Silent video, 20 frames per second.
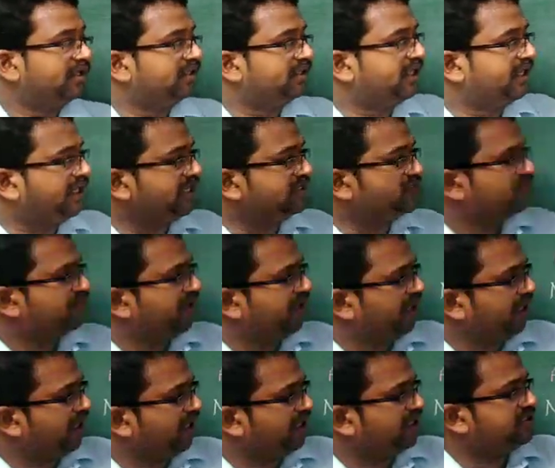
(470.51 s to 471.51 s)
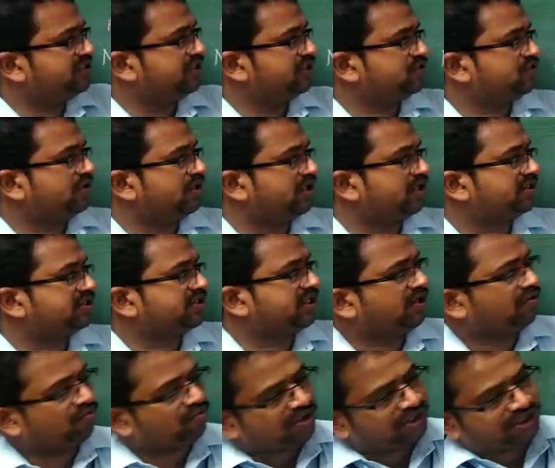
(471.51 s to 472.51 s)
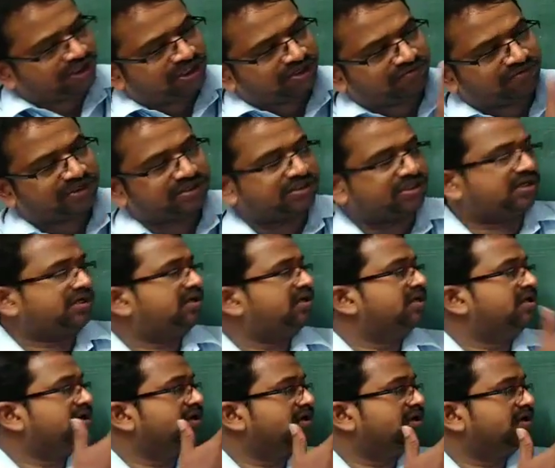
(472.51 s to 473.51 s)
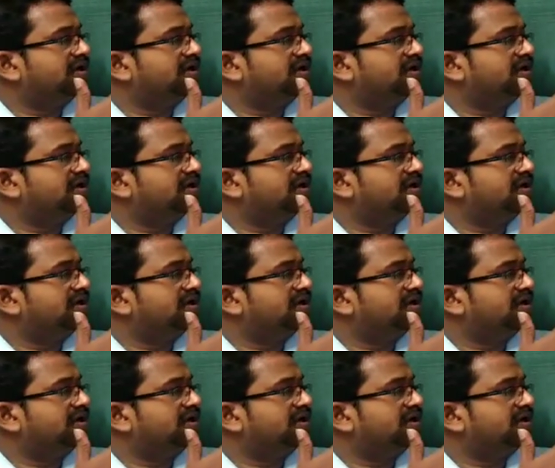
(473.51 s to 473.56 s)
Then it is very easy to understand whatever the